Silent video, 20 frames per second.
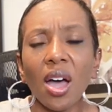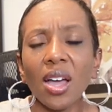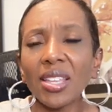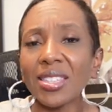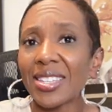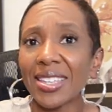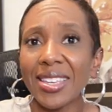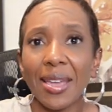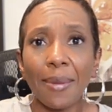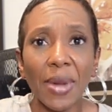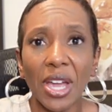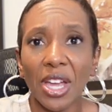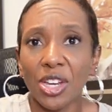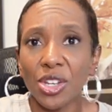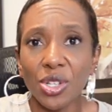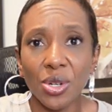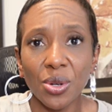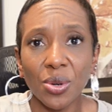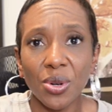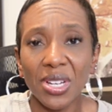to get my
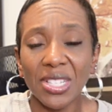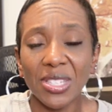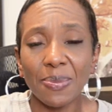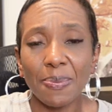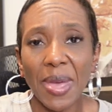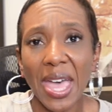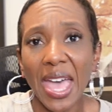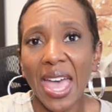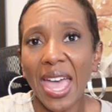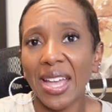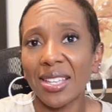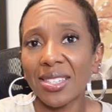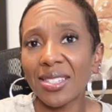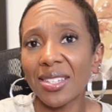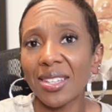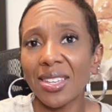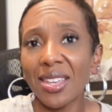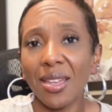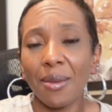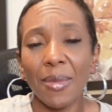endurance back,
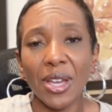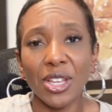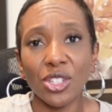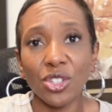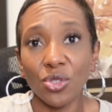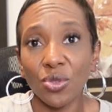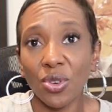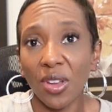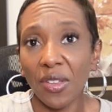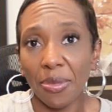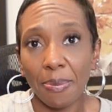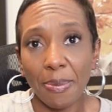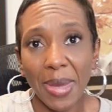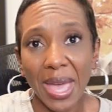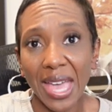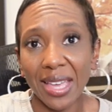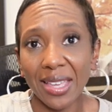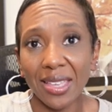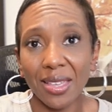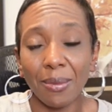to get my strength
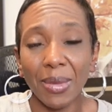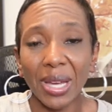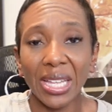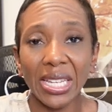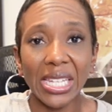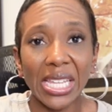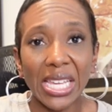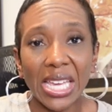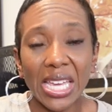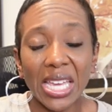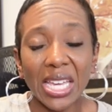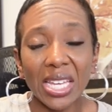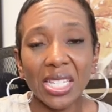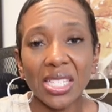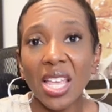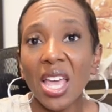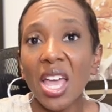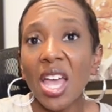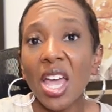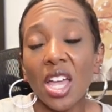back in my
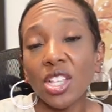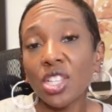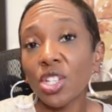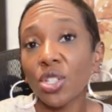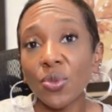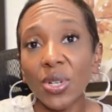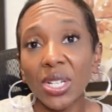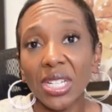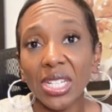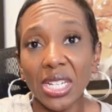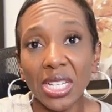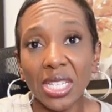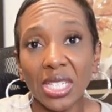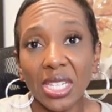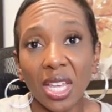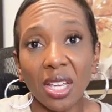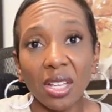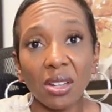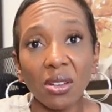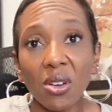legs. It just really didn't
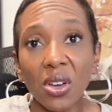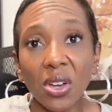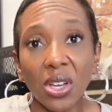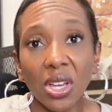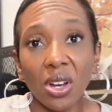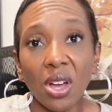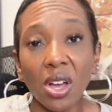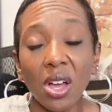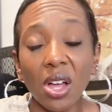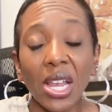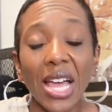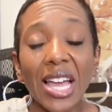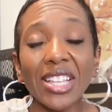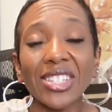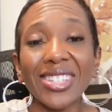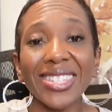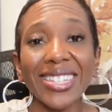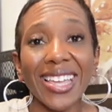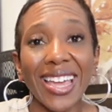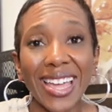take long at all. I
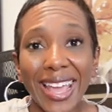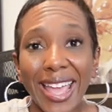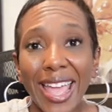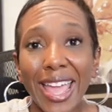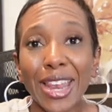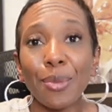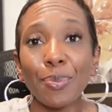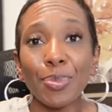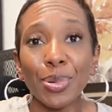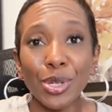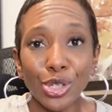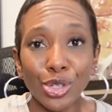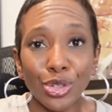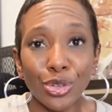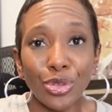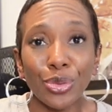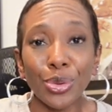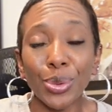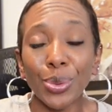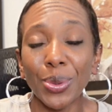just kind of had to
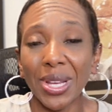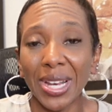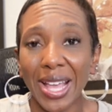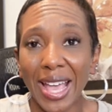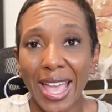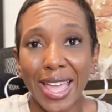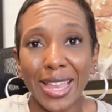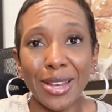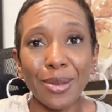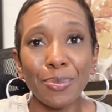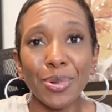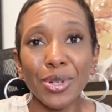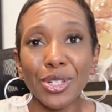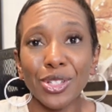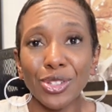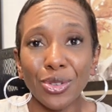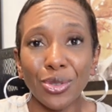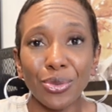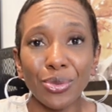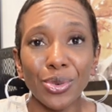push through it. I had to
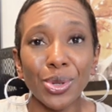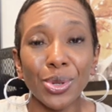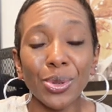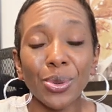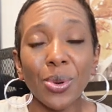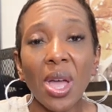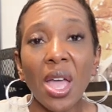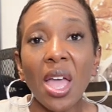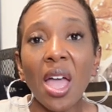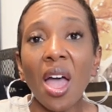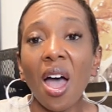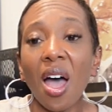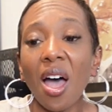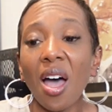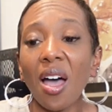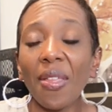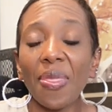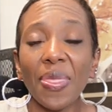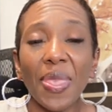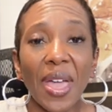push through
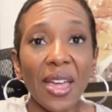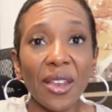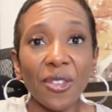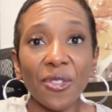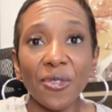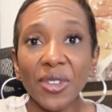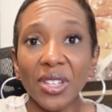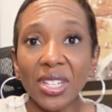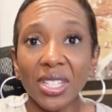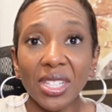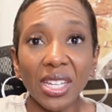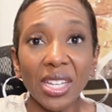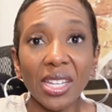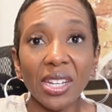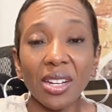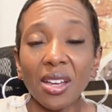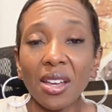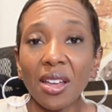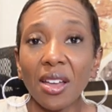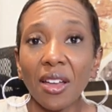that
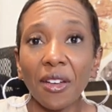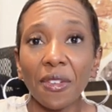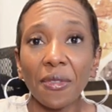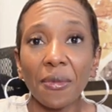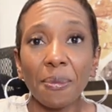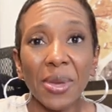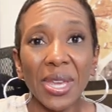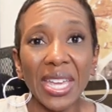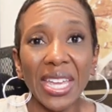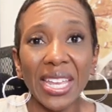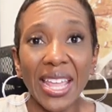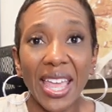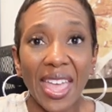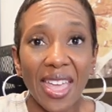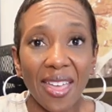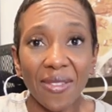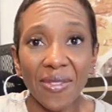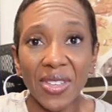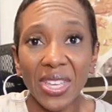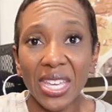feeling of being
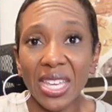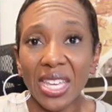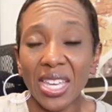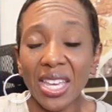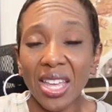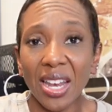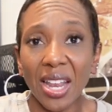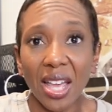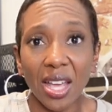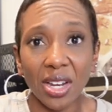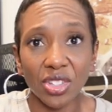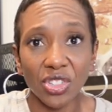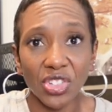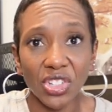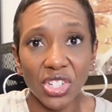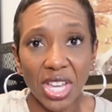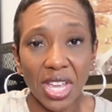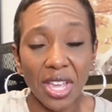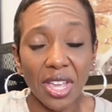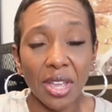heavy and out of
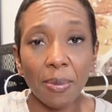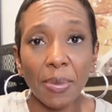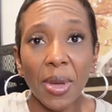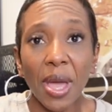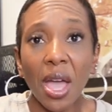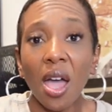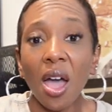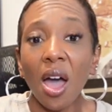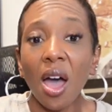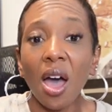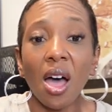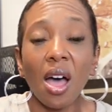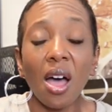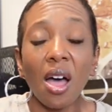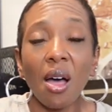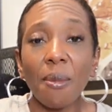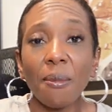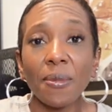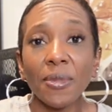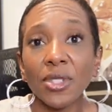shape
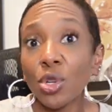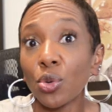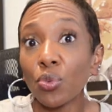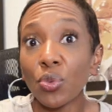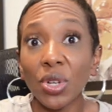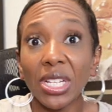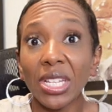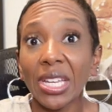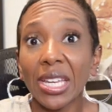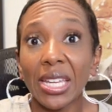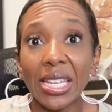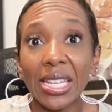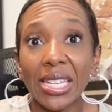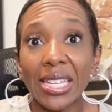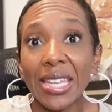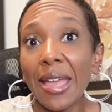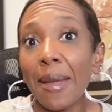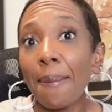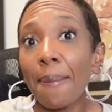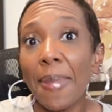to really
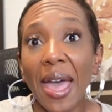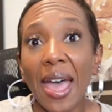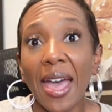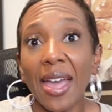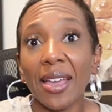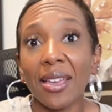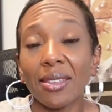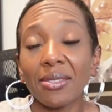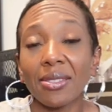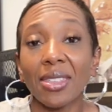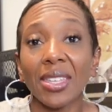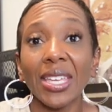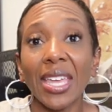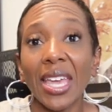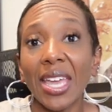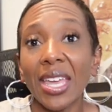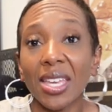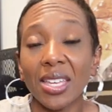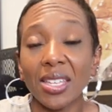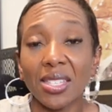get back the
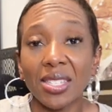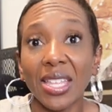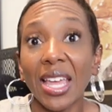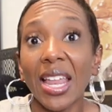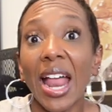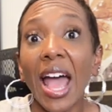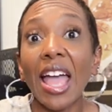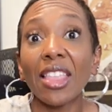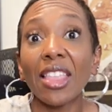gains that I